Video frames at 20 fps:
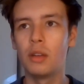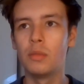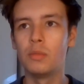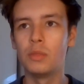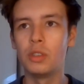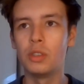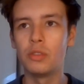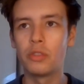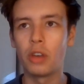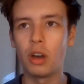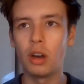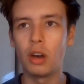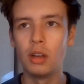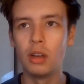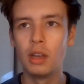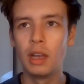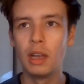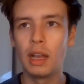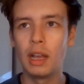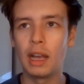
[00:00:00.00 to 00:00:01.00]
You've got
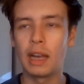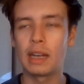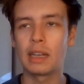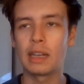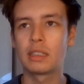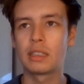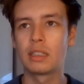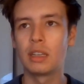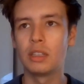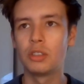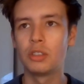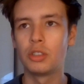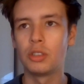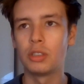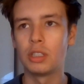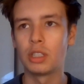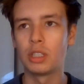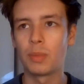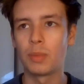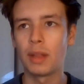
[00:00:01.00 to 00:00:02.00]
Alexandre
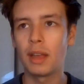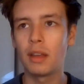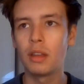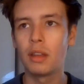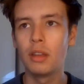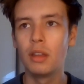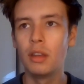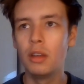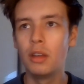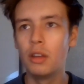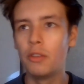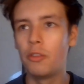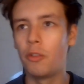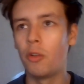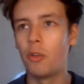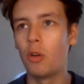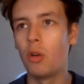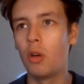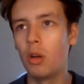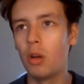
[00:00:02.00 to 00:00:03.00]
Desplat
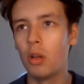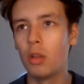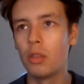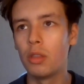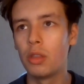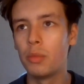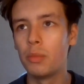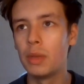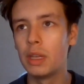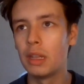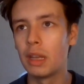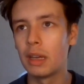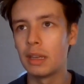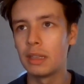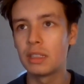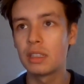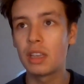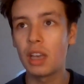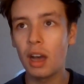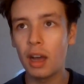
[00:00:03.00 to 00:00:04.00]
for The Midnight
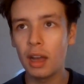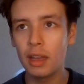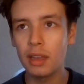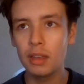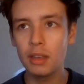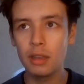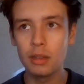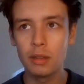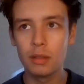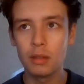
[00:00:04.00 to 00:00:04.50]
Sky.